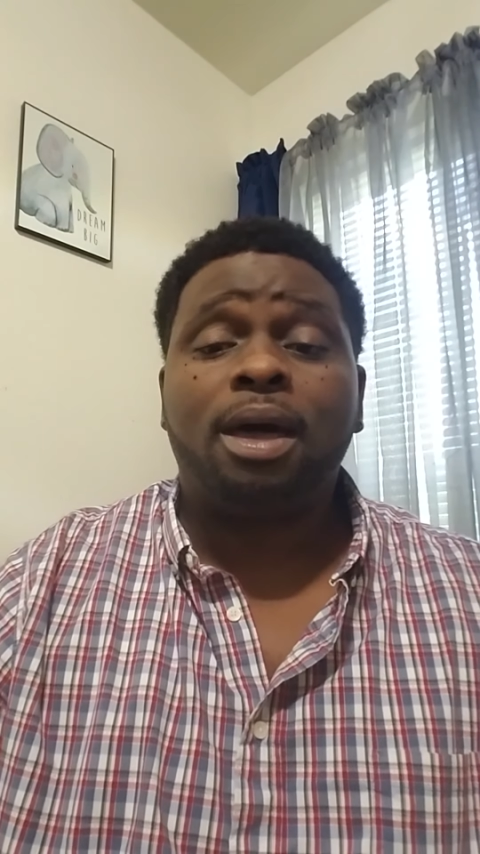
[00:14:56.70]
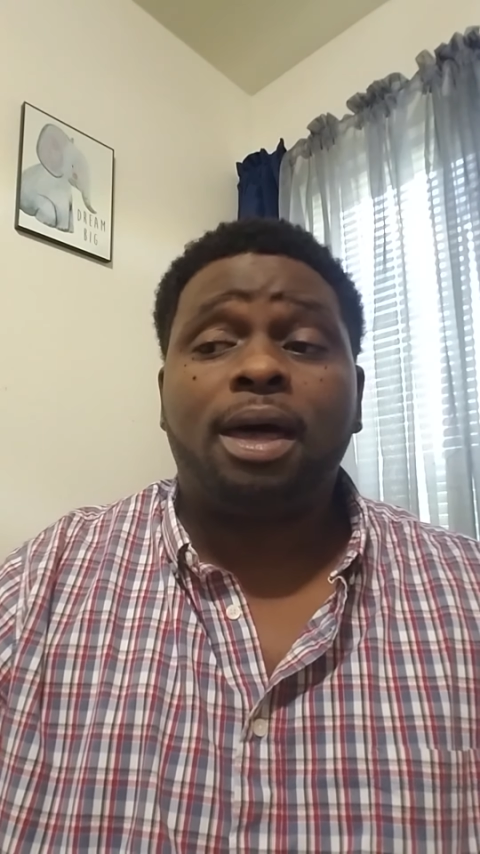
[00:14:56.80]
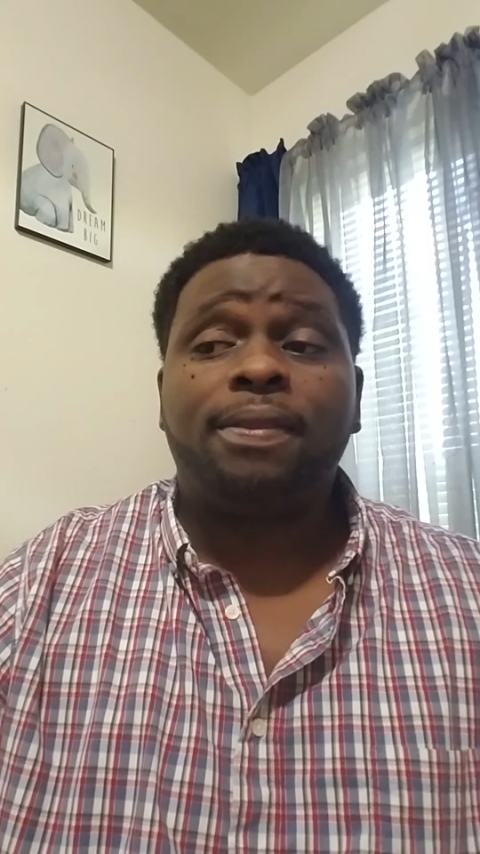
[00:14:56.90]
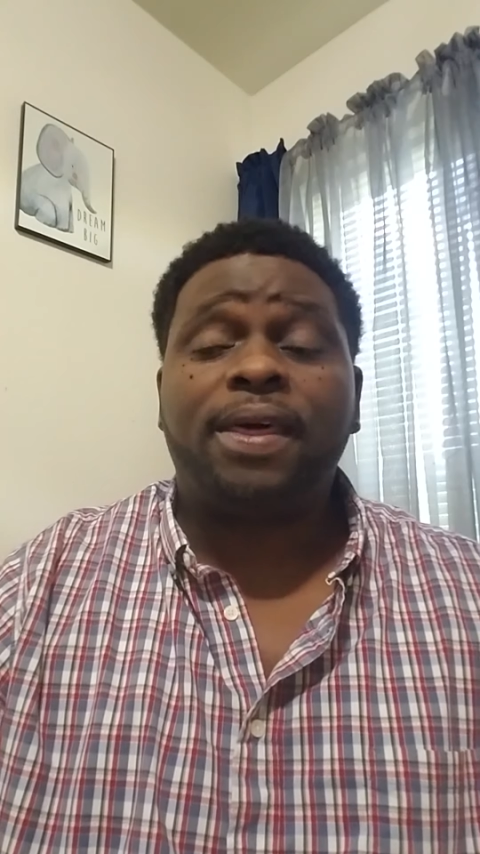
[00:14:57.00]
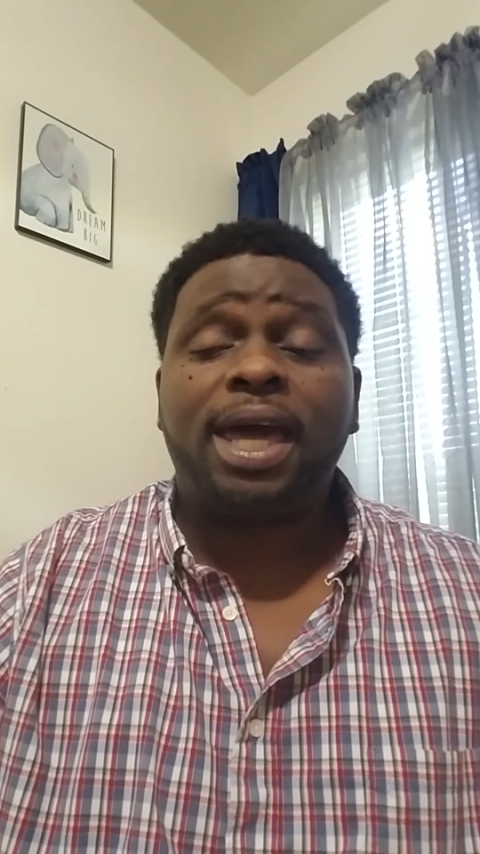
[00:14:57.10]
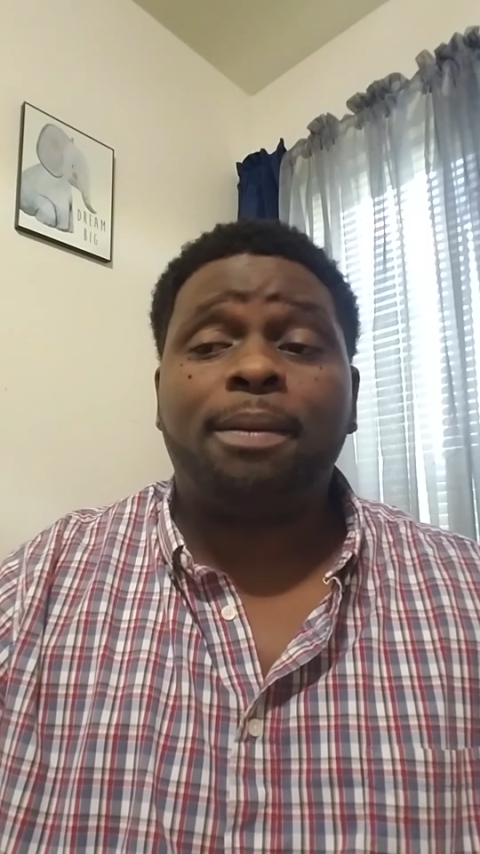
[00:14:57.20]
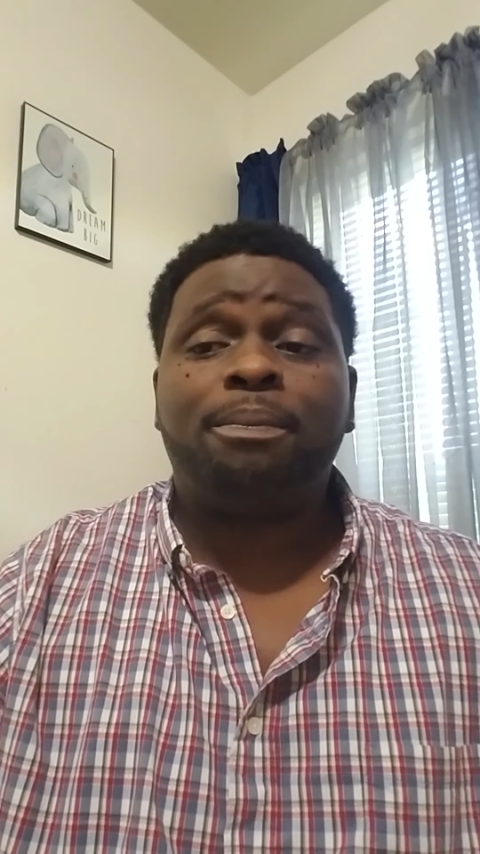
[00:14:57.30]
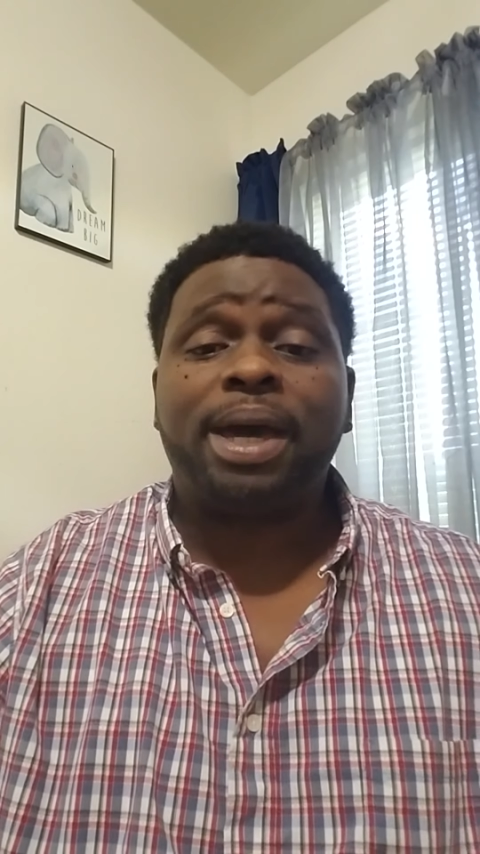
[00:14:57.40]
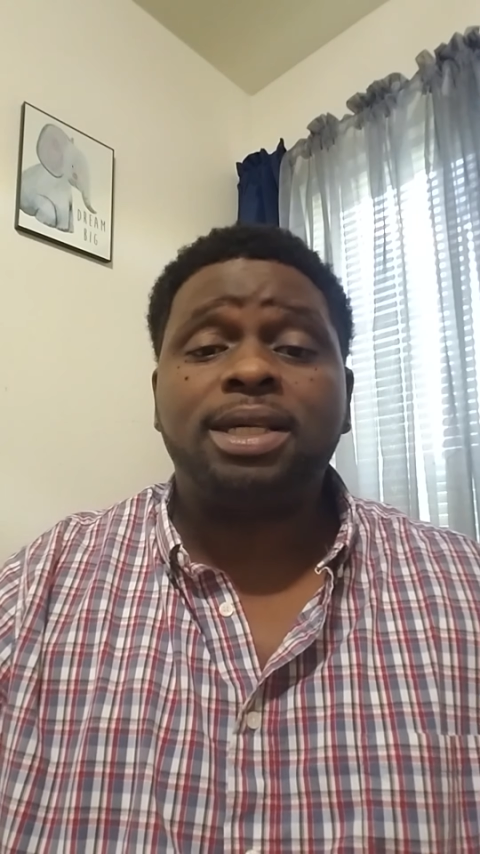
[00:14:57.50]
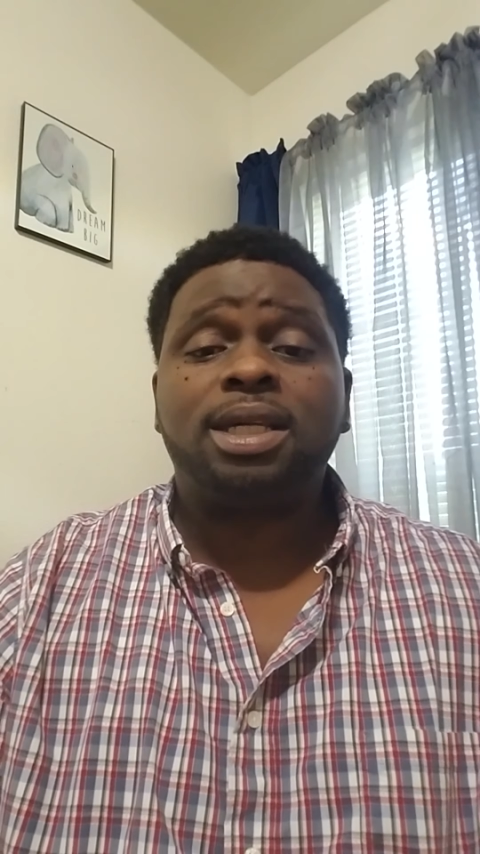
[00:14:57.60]
They
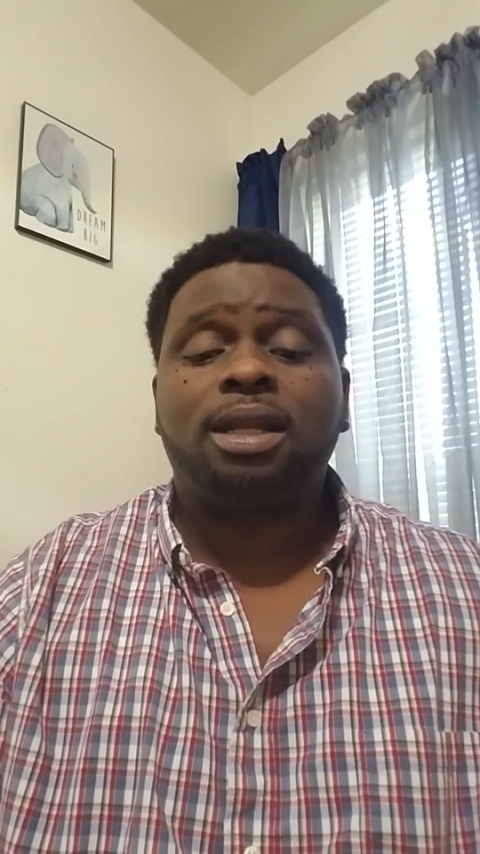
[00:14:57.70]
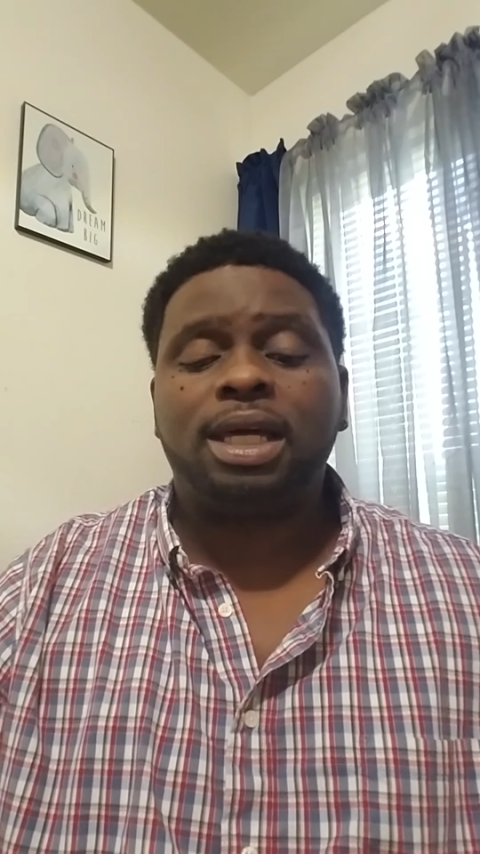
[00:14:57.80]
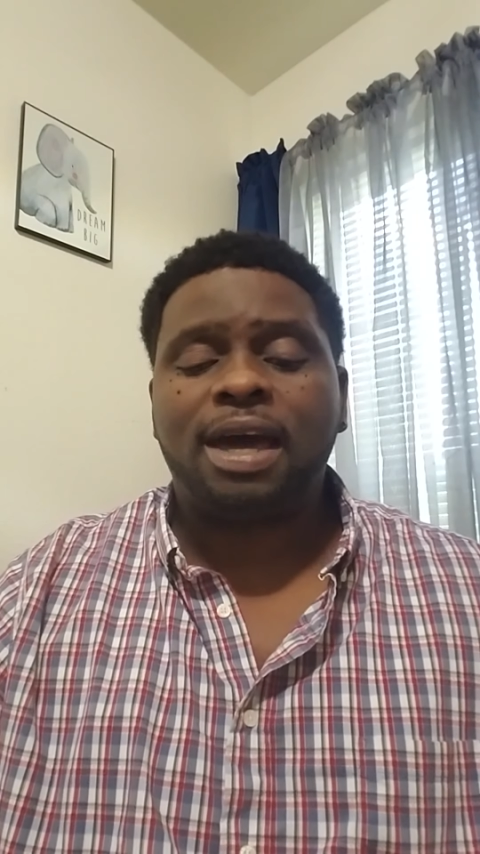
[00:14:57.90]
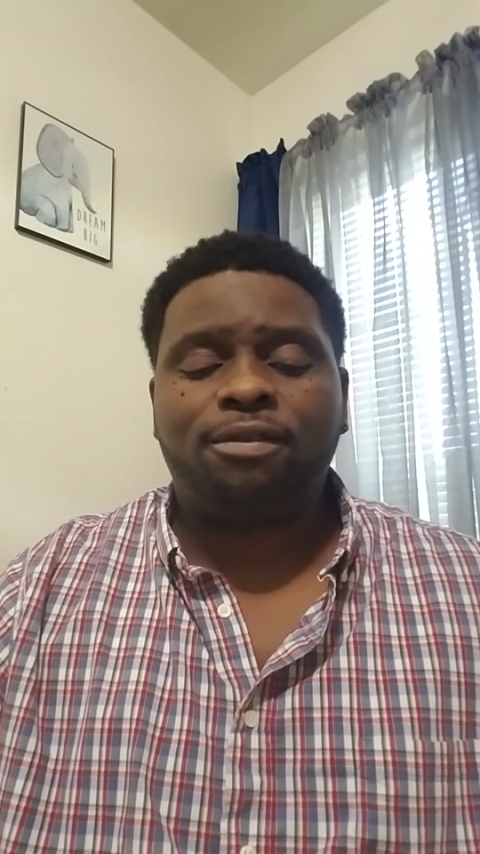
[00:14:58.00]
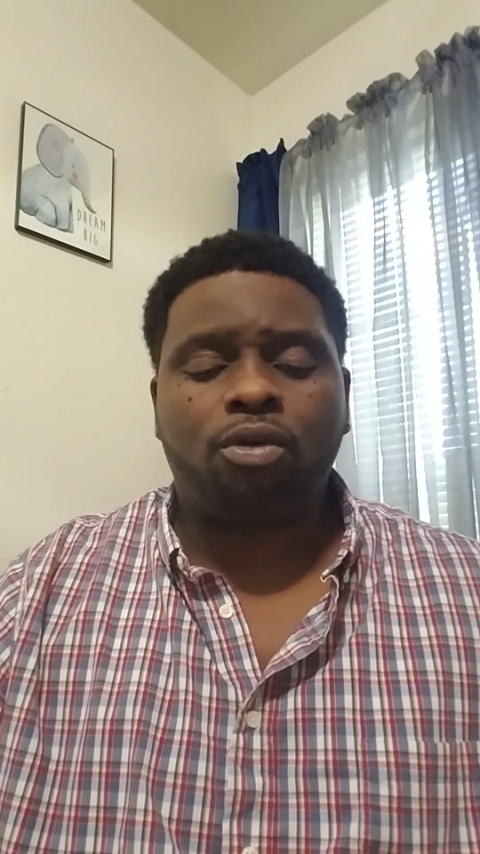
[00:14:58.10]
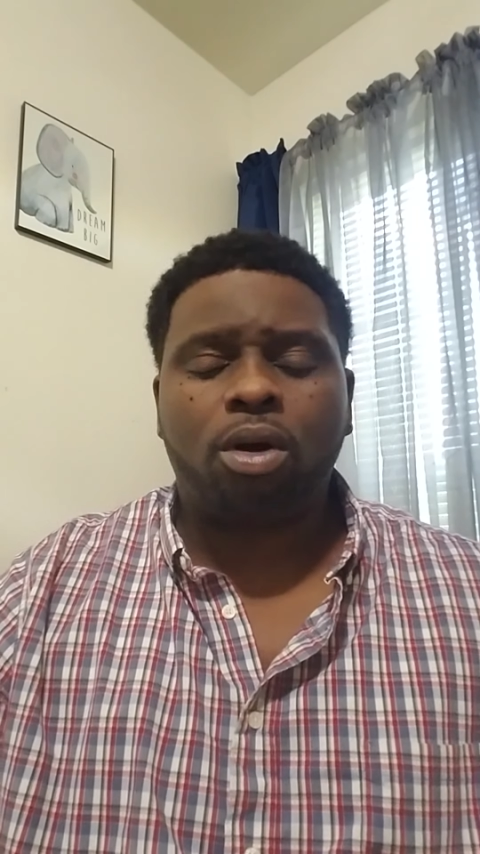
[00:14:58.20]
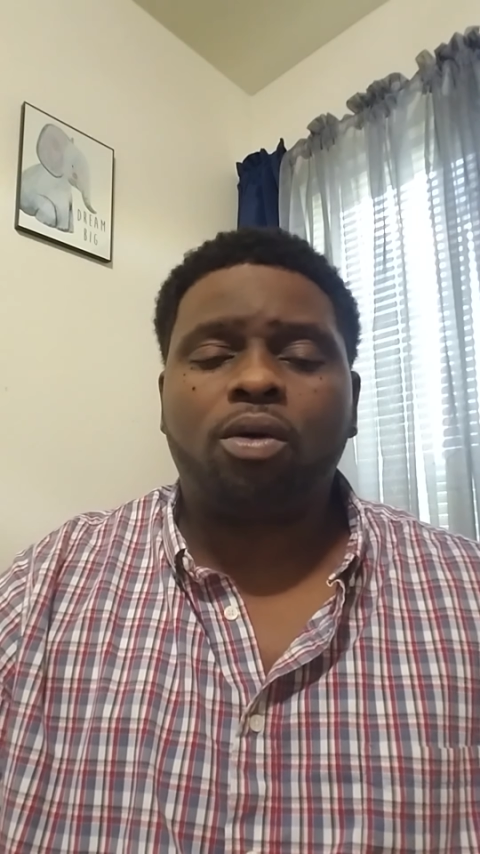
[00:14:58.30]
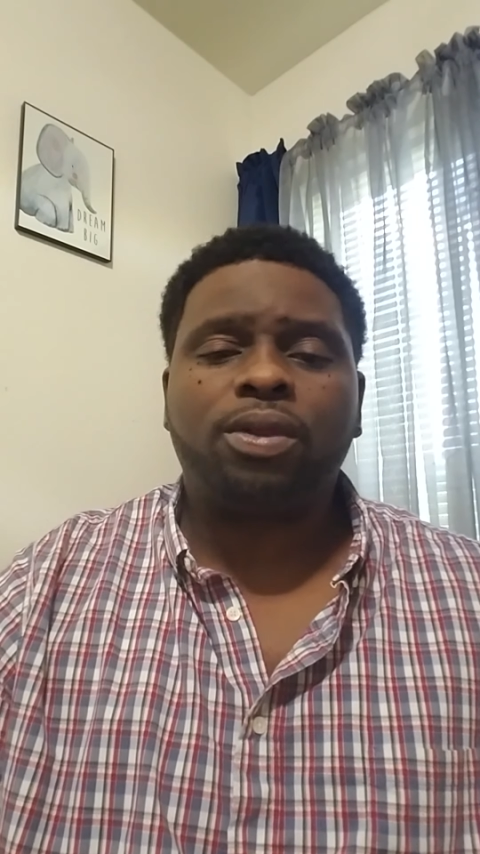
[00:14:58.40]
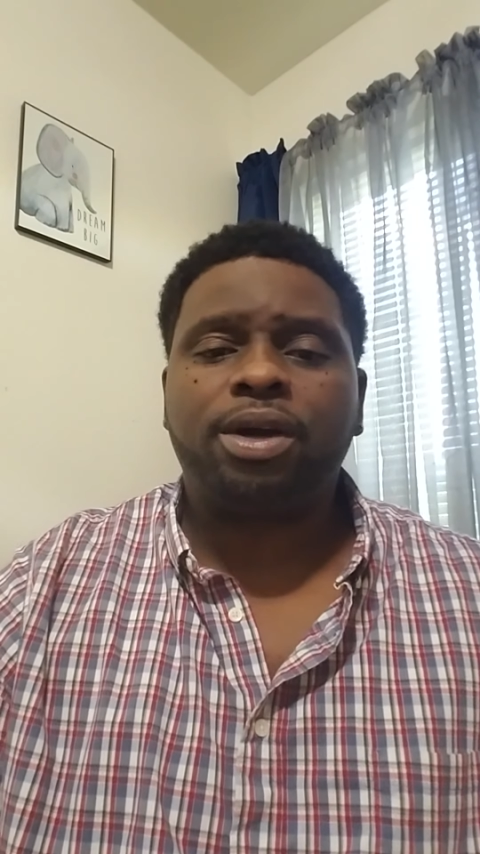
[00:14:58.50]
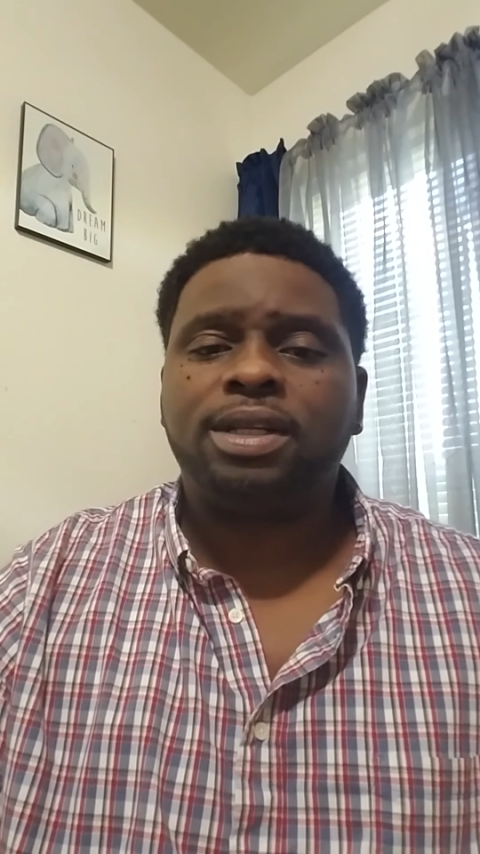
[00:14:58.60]
basically have grown their